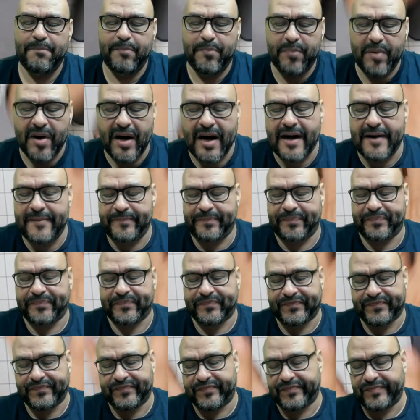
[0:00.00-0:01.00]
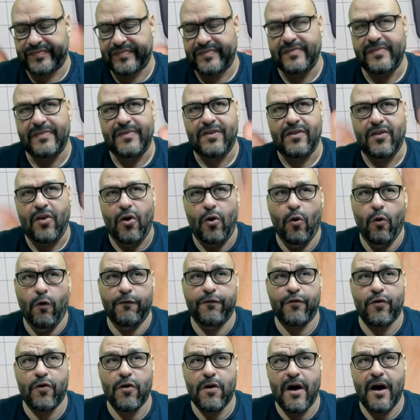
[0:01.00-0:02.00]
But
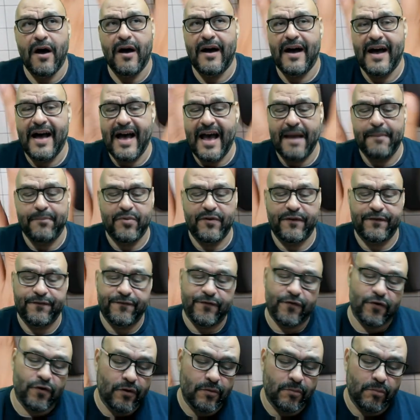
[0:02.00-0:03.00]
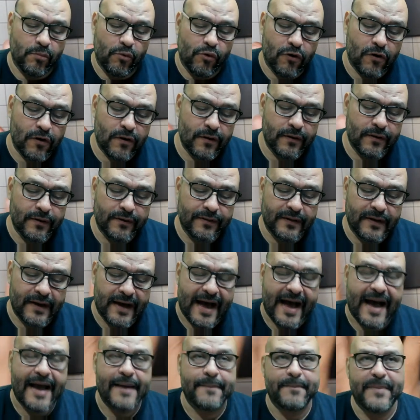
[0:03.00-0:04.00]
overall, I prefer more of the
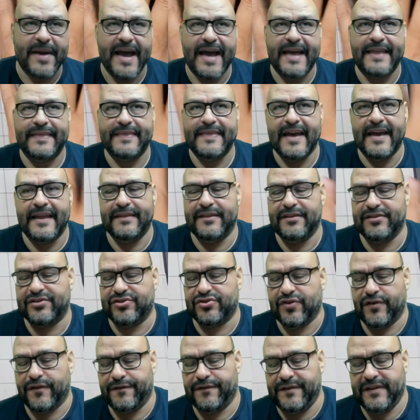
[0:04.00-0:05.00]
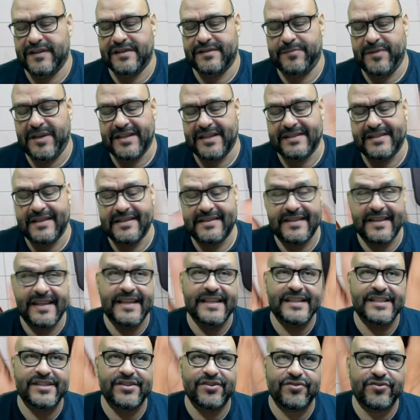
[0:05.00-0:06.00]
iPad than the Surface because it's
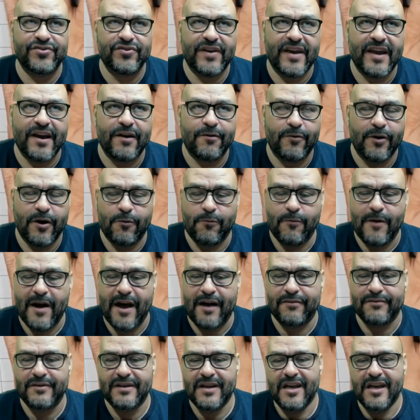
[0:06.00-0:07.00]
easier to carry around.